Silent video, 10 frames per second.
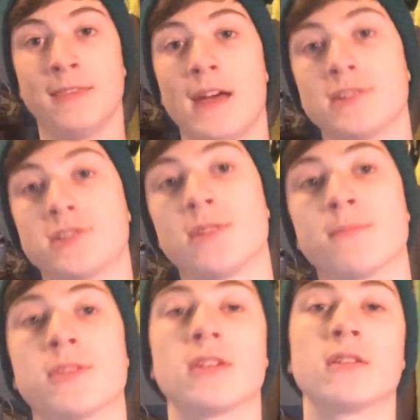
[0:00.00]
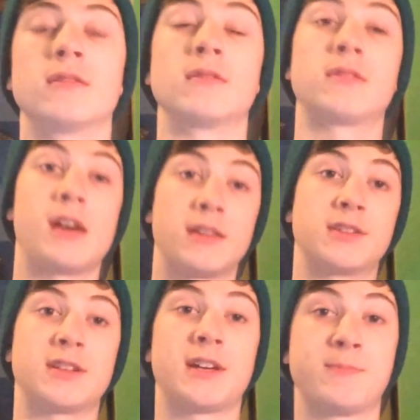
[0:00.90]
That's something that the
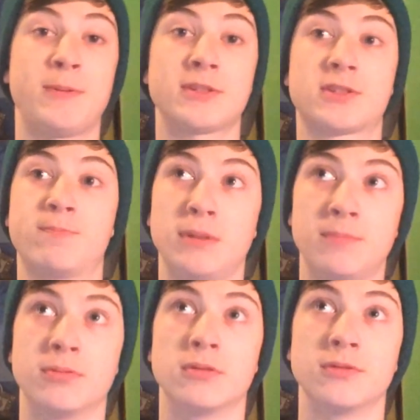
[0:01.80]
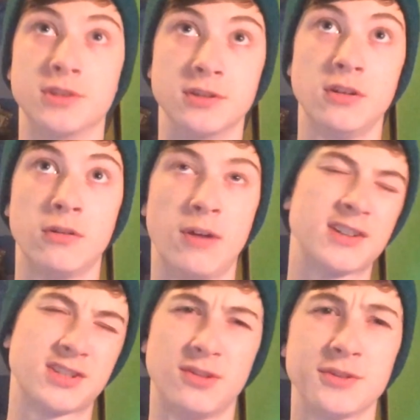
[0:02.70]
Dad's Pasta people didn't know.
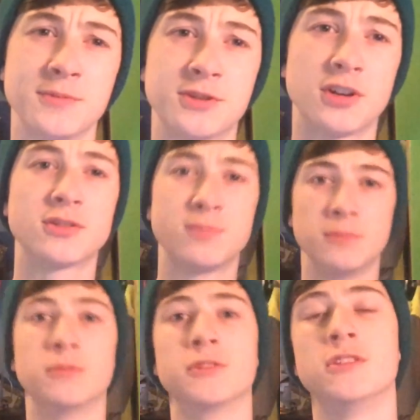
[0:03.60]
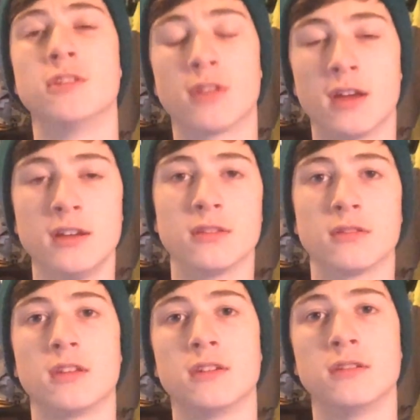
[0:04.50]
Actually, the Ultimate Josh people didn't know that either.
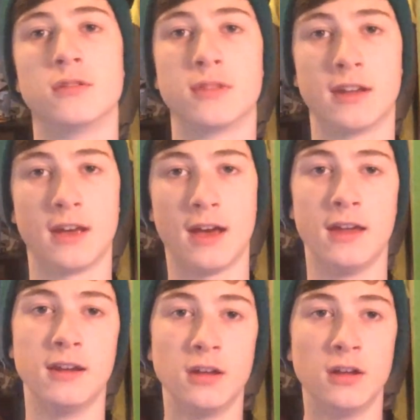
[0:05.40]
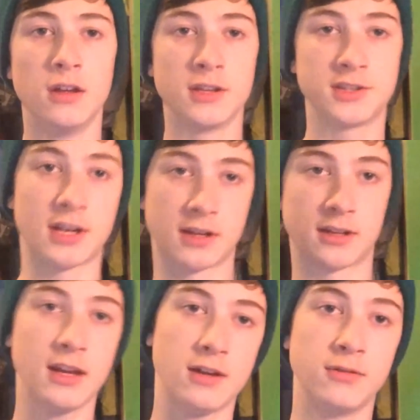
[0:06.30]
They didn't know that I had a second
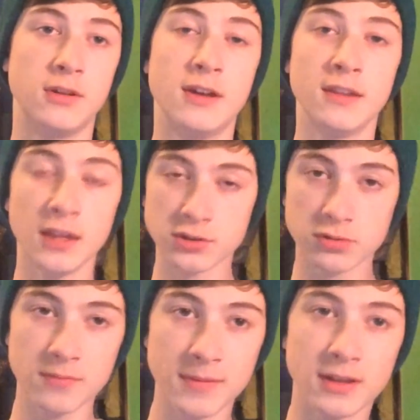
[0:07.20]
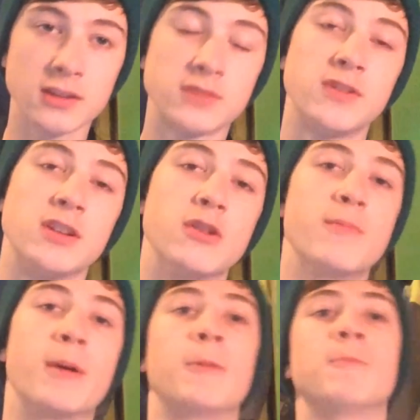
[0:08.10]
account. That's what I'm making this video
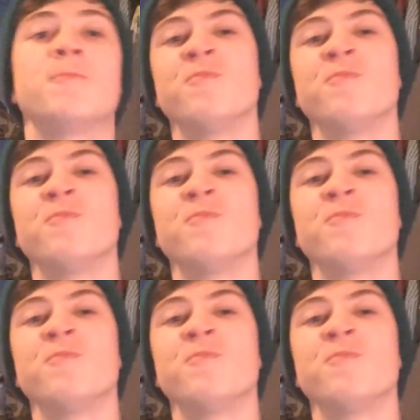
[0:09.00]
about.